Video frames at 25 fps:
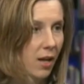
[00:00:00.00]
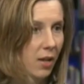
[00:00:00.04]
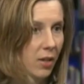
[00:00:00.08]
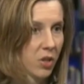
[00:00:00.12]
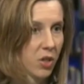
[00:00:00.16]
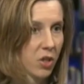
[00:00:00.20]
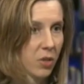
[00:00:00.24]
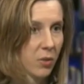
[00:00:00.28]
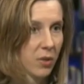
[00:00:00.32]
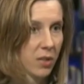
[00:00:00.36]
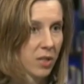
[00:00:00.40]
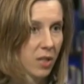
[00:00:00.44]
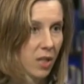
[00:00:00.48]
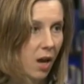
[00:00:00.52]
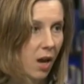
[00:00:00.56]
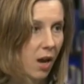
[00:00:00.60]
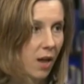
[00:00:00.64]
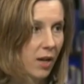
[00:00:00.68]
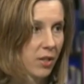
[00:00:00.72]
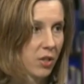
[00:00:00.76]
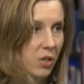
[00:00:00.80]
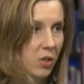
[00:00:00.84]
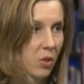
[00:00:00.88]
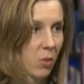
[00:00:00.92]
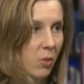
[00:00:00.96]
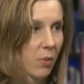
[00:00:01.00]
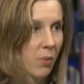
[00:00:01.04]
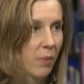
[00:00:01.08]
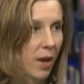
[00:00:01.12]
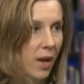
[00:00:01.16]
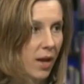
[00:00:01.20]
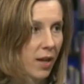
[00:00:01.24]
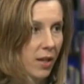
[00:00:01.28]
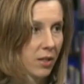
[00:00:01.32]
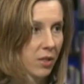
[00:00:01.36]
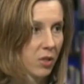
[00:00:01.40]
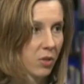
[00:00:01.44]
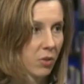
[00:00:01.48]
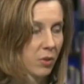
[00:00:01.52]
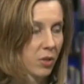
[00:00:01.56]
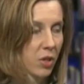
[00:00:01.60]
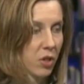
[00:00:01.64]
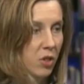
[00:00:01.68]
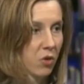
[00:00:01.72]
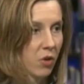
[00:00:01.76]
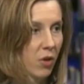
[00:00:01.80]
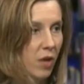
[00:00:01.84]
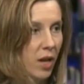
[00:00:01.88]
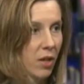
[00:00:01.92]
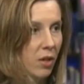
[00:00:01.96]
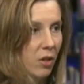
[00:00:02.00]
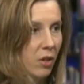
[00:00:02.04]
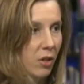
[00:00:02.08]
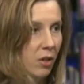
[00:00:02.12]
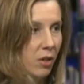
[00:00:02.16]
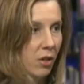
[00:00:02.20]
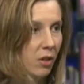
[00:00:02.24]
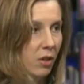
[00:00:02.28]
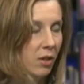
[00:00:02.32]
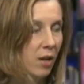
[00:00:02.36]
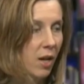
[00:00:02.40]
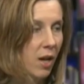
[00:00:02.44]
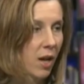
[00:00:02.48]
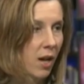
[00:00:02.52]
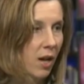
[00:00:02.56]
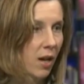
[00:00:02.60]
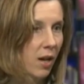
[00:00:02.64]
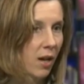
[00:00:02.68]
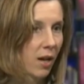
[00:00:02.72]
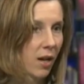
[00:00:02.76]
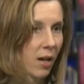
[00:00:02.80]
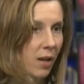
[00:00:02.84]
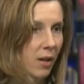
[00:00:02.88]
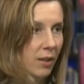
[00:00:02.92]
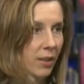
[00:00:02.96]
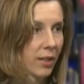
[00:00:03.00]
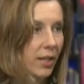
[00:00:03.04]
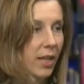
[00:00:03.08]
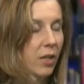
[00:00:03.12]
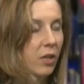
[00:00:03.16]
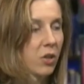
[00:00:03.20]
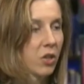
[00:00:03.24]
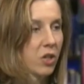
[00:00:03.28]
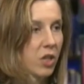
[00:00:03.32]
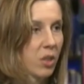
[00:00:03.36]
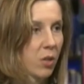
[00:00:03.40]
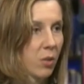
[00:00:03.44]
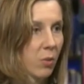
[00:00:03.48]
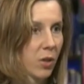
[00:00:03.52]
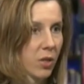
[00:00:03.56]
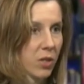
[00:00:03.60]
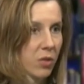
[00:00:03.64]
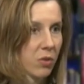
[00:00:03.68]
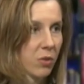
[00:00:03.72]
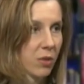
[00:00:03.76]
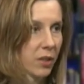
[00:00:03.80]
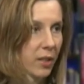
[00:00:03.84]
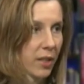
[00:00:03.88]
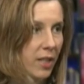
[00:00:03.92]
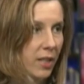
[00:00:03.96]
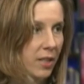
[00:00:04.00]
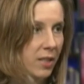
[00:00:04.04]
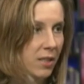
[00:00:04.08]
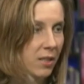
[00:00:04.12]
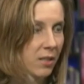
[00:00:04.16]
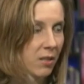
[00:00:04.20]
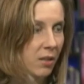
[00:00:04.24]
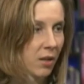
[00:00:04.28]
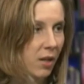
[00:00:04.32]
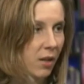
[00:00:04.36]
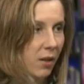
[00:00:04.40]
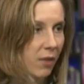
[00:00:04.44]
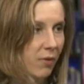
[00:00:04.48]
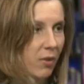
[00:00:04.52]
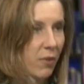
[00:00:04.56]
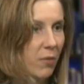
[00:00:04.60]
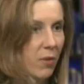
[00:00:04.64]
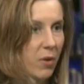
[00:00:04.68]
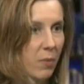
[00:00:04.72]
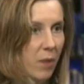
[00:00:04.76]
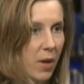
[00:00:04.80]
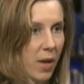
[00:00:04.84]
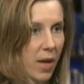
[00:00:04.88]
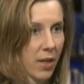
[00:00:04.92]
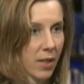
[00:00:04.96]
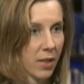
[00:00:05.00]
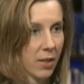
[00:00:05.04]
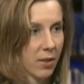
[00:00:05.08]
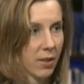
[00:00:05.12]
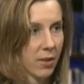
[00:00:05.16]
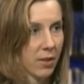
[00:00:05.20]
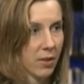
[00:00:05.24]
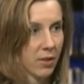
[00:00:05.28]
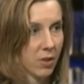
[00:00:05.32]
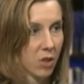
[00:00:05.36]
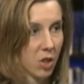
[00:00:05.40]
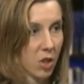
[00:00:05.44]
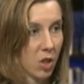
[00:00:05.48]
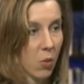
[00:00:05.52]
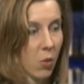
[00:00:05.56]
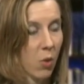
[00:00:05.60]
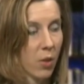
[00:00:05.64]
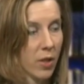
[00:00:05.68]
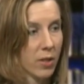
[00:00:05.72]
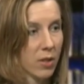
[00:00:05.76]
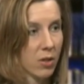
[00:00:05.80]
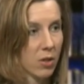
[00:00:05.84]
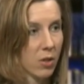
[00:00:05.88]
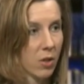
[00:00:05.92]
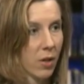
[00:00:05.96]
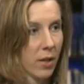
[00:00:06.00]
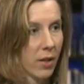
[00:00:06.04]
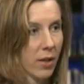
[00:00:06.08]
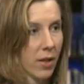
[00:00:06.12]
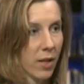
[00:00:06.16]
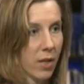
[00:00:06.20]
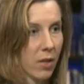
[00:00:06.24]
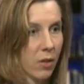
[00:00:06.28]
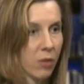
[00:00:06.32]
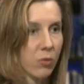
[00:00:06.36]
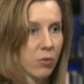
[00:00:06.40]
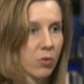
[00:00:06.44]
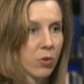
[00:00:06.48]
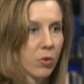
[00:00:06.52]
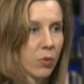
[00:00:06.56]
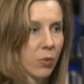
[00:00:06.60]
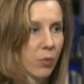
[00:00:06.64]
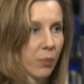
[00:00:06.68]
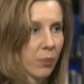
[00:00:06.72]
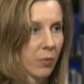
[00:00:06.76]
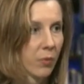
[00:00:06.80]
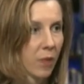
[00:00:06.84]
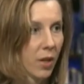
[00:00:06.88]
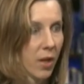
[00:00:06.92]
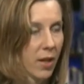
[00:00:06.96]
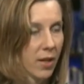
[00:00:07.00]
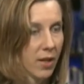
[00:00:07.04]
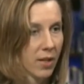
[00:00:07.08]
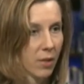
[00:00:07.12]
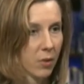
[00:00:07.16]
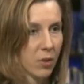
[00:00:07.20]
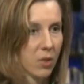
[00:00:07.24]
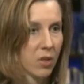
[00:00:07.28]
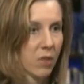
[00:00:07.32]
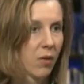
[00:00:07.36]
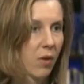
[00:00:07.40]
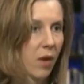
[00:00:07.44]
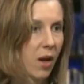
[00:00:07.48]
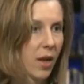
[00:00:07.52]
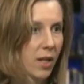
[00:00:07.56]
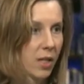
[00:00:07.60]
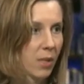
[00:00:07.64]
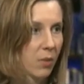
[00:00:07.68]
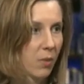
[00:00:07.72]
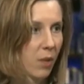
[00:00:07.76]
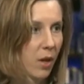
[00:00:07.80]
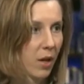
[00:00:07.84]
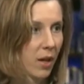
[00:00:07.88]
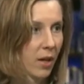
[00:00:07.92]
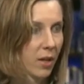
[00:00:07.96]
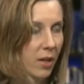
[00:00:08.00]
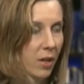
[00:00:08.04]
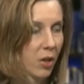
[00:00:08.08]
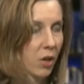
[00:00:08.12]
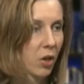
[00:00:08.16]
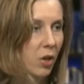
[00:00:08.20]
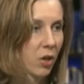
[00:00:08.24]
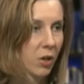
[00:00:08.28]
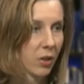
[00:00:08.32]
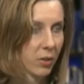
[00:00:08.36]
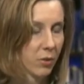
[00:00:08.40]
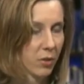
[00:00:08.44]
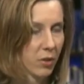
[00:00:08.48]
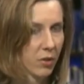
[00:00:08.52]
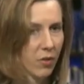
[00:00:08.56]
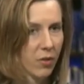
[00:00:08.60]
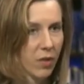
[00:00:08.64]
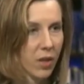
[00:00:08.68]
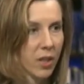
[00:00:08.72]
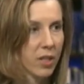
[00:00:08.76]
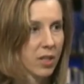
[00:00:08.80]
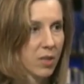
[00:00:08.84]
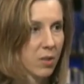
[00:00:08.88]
She was tied to a bed to restrain her. Later, she was released from the bed, and she was in a room that was divided by a curtain. It was a very